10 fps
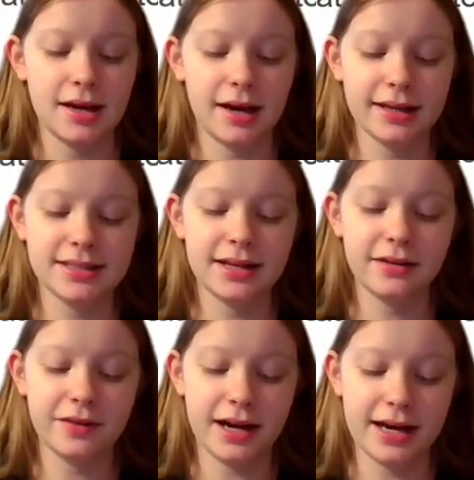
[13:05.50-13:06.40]

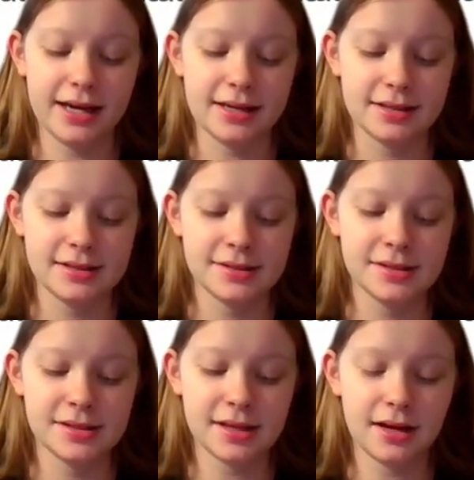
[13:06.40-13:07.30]
identify
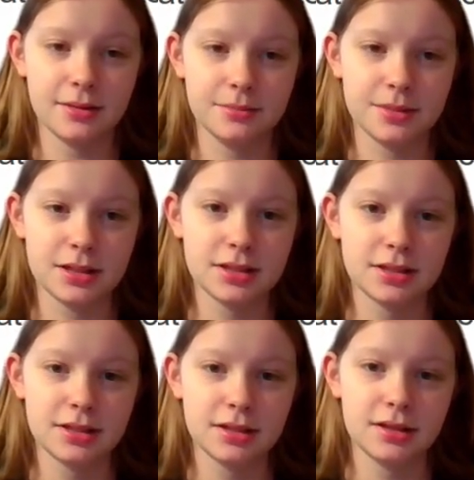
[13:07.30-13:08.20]
some
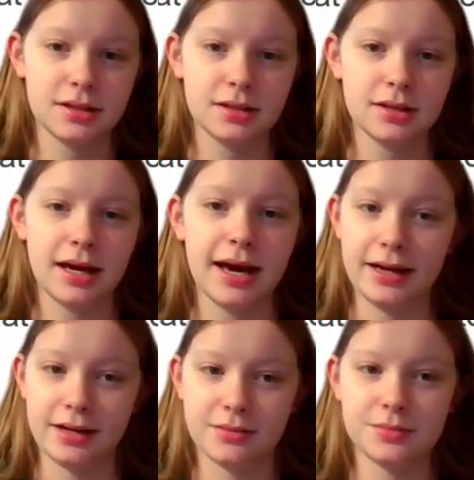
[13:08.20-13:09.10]

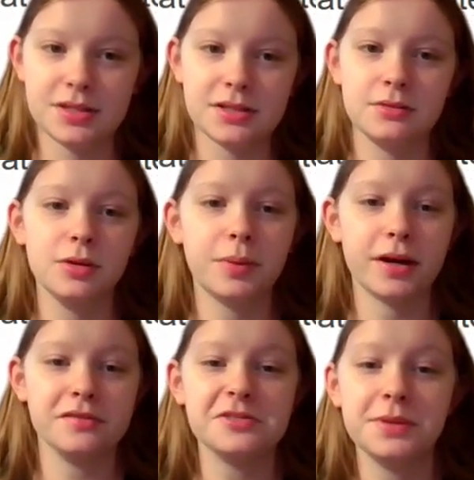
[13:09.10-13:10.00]
items. What part
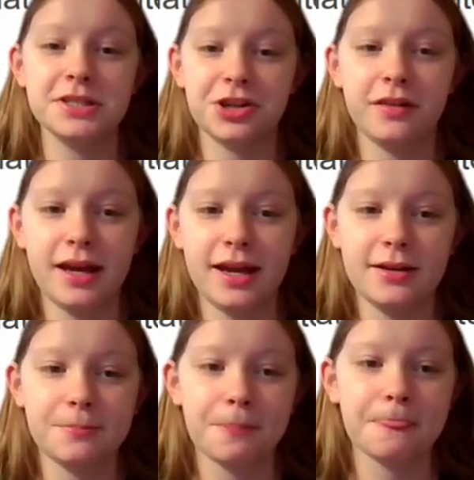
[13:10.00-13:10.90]
of speech are
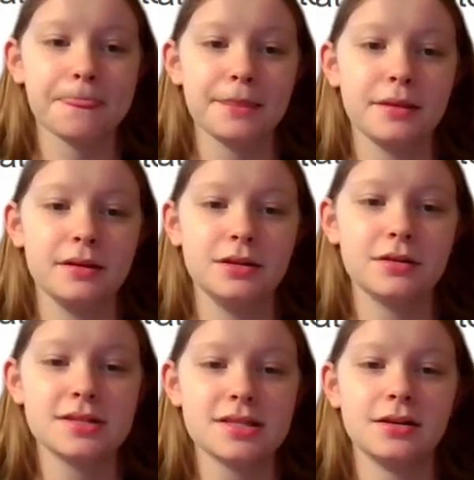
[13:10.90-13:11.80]
they?
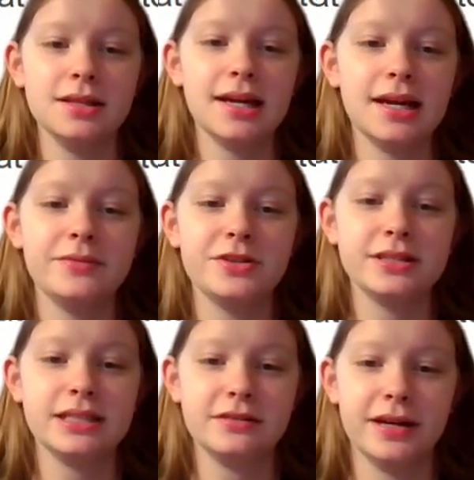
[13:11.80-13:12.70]
Notice all the items you
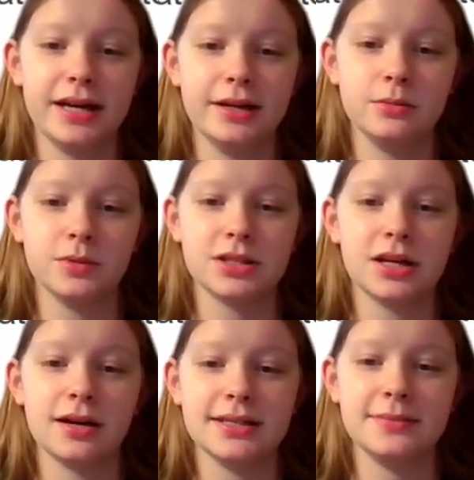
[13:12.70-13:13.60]
identified were
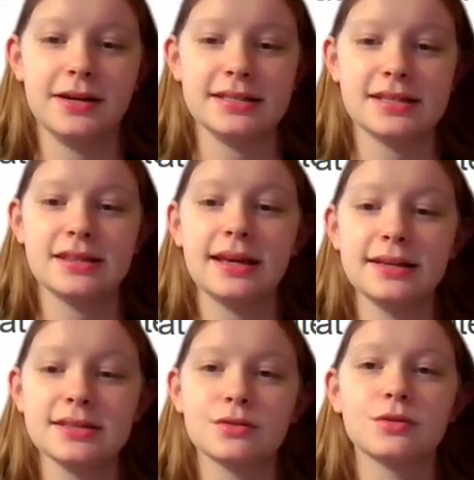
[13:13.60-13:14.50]
talked about as
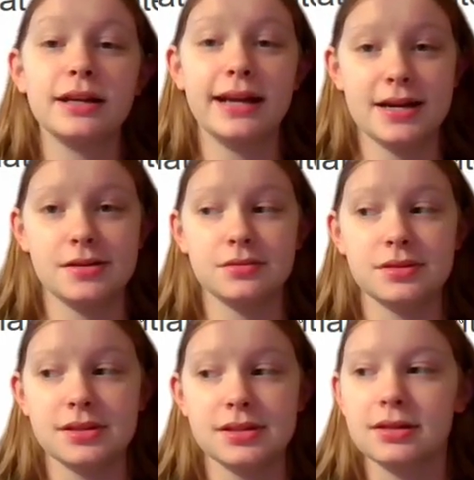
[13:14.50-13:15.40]
things or
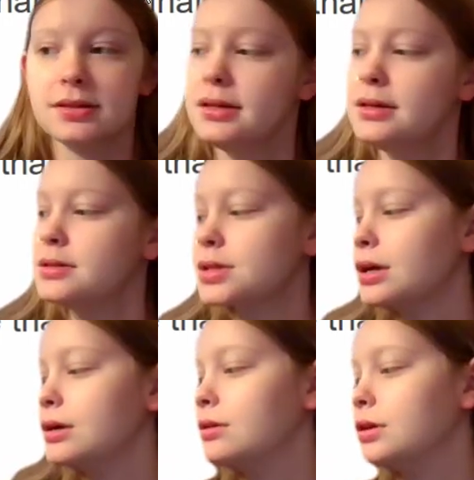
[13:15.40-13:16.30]
nouns.
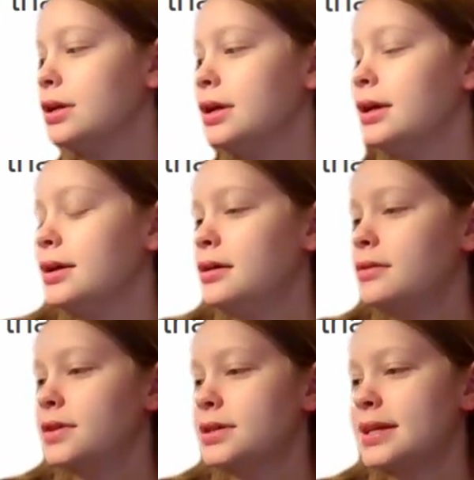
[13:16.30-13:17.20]
So,
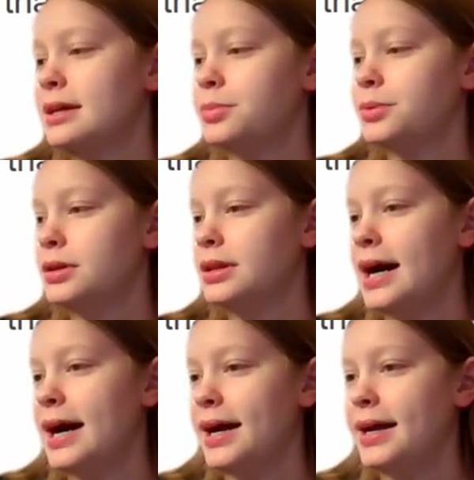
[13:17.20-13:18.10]
for example,
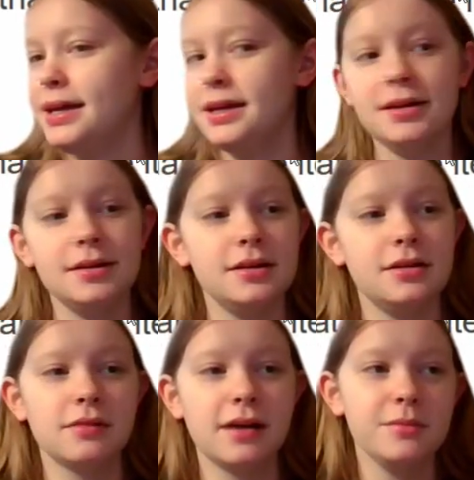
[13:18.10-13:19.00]

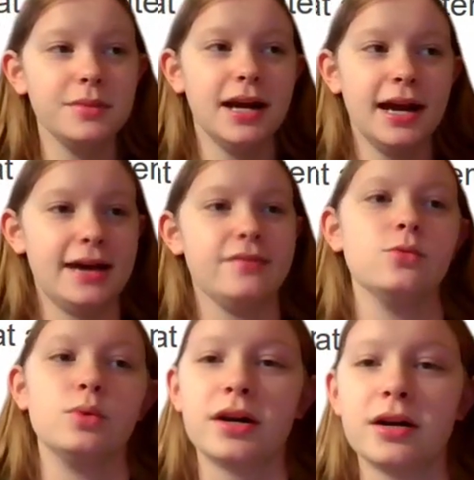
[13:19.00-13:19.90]
around me, I have a
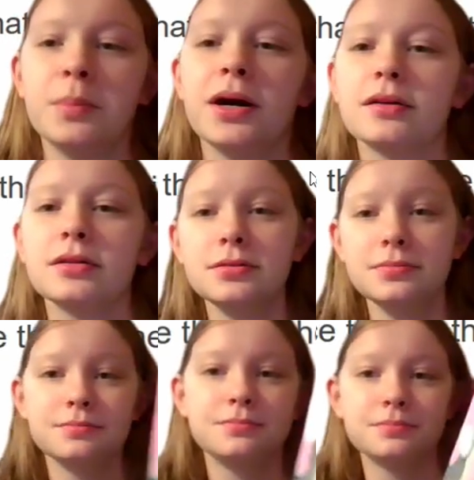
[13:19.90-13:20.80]
water bottle,